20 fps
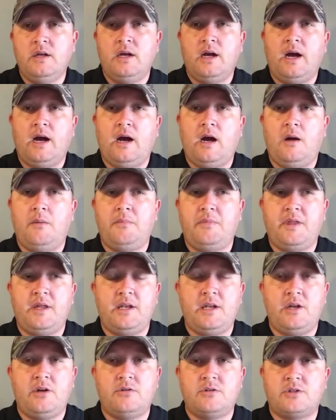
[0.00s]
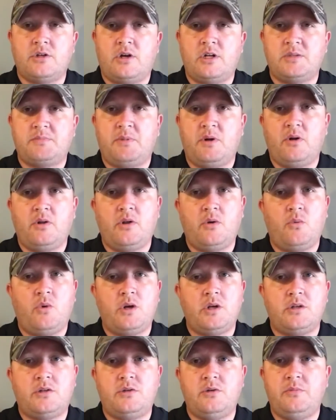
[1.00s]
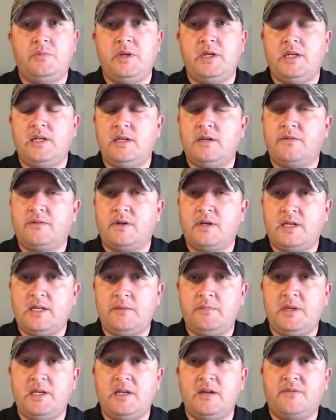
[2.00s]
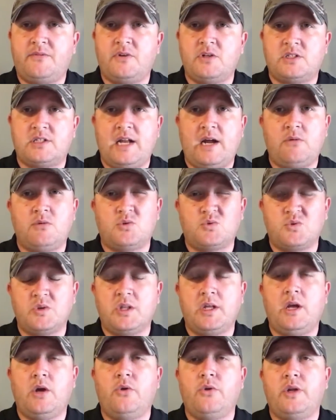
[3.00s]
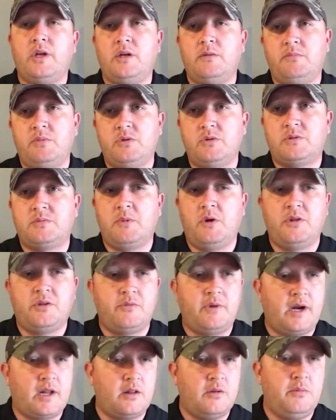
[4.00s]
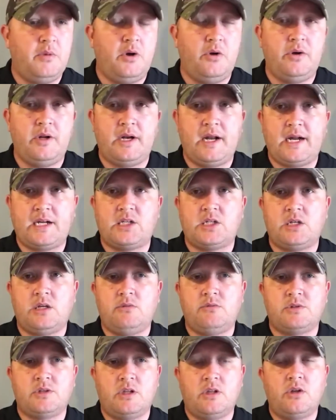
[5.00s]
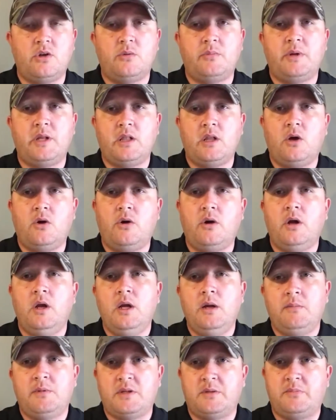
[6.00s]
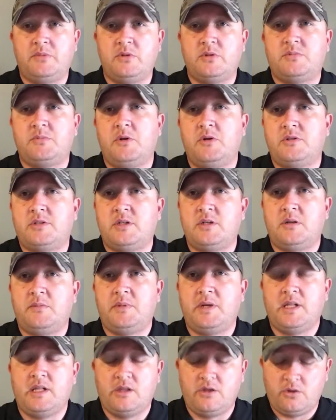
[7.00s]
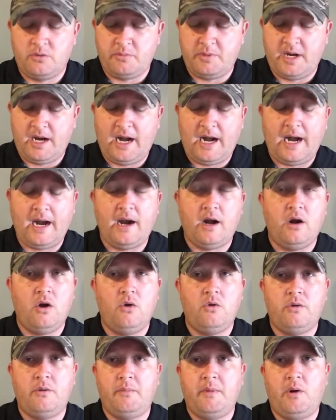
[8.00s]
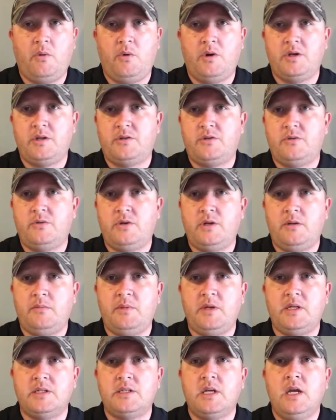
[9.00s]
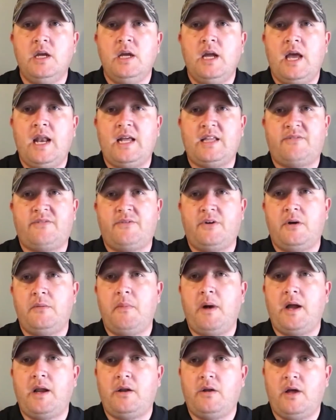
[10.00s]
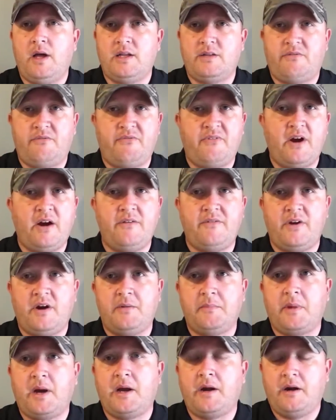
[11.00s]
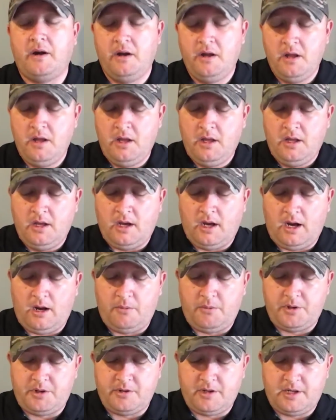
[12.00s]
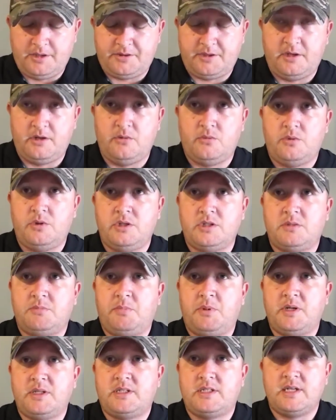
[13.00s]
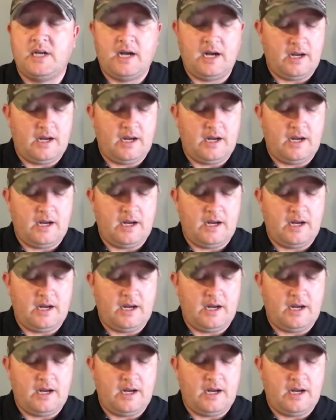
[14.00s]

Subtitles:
than the Ozonics, but only 1 to 2 dB difference, and that was really only in the boost mode. The regular mode, it actually was a little bit lower, but the boost mode seemed to be a little bit higher, only by 1 to 2 dBs, and that's very minor. It's very, very minor when you're out there in the woods. But